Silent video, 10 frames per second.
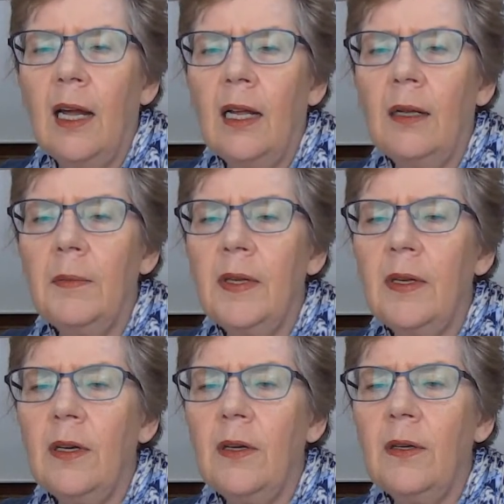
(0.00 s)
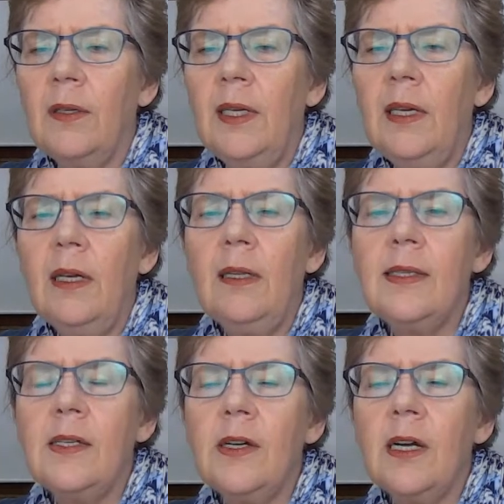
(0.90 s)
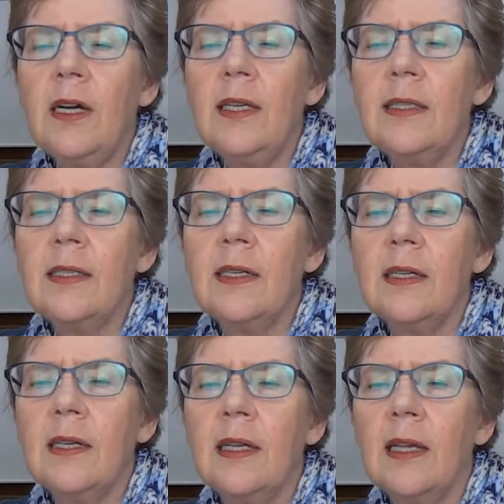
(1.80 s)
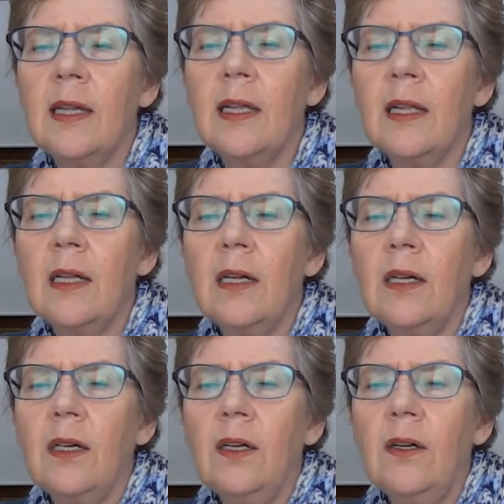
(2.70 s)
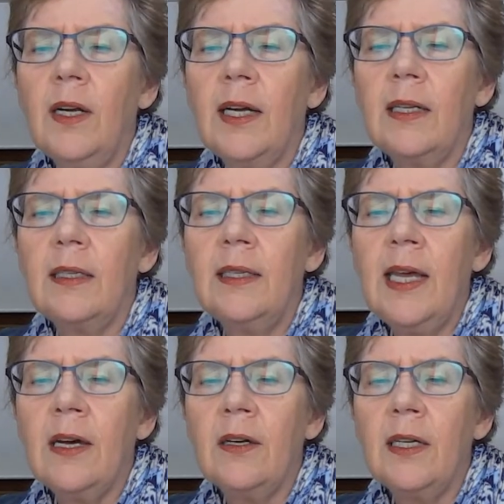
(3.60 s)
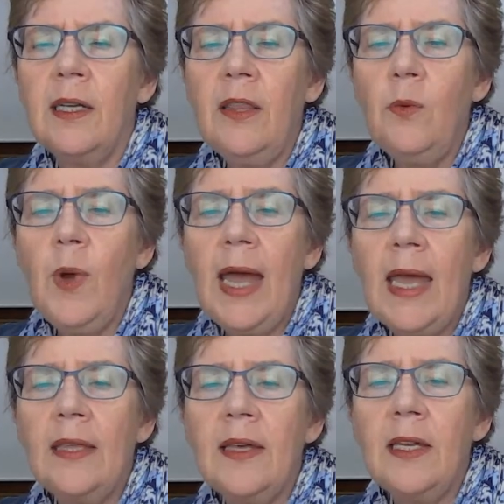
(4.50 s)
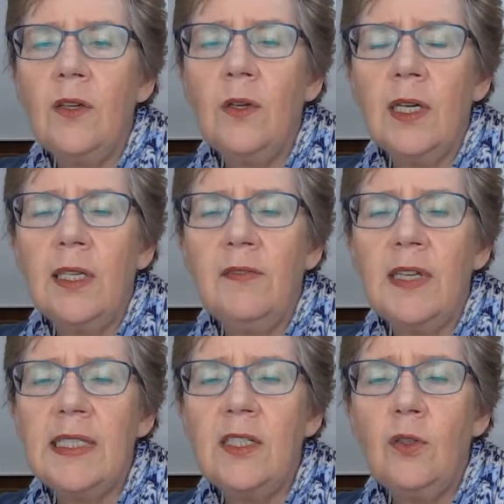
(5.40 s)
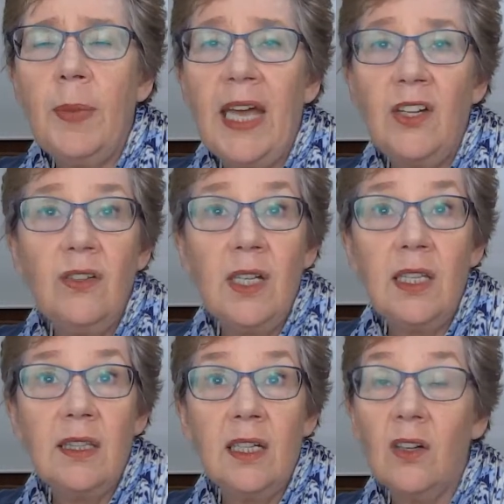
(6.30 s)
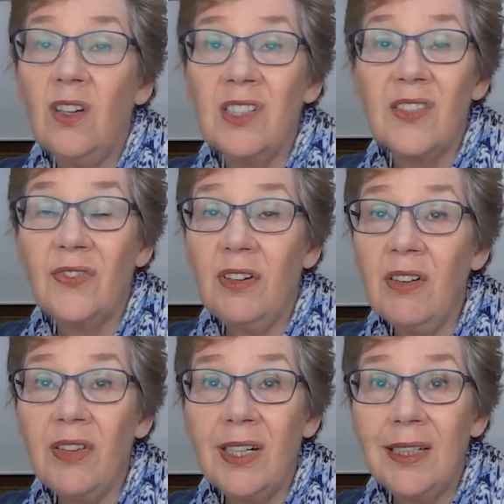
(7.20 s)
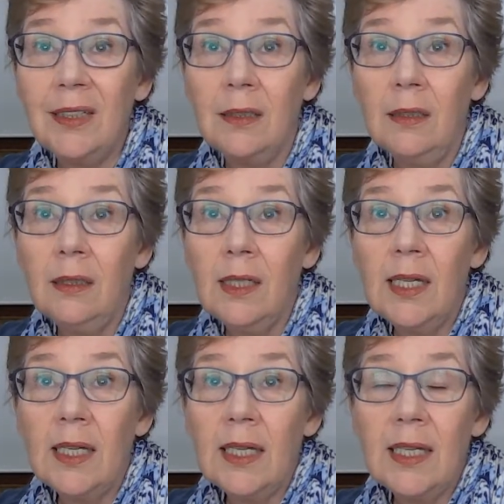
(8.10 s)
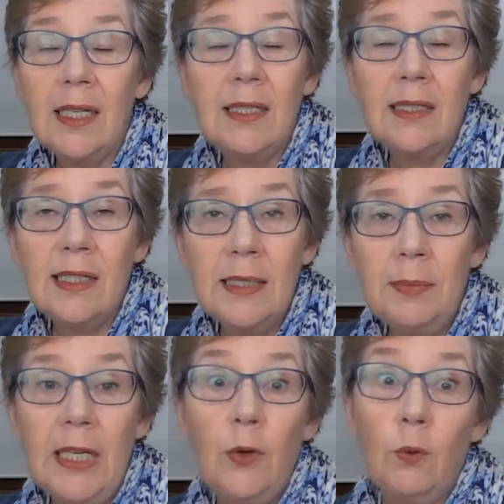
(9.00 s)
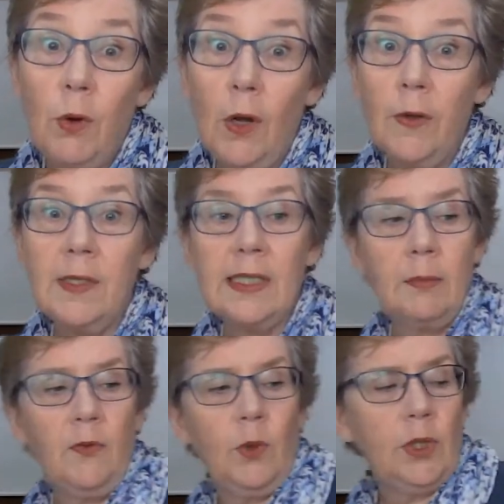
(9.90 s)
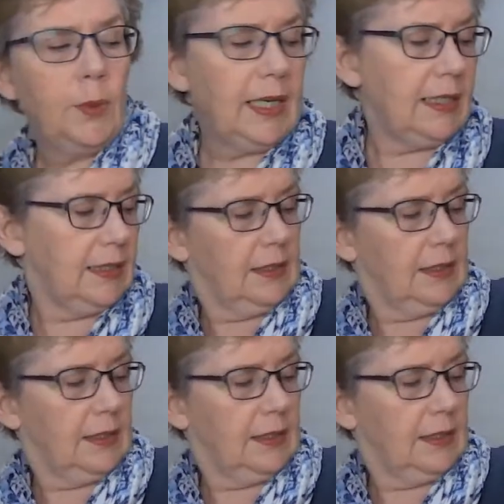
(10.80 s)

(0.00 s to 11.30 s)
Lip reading: let me go down. Sorry, guys. All right. Now, another way that you can invest in your pantry that costs very, very little is to simply grow some of what you eat.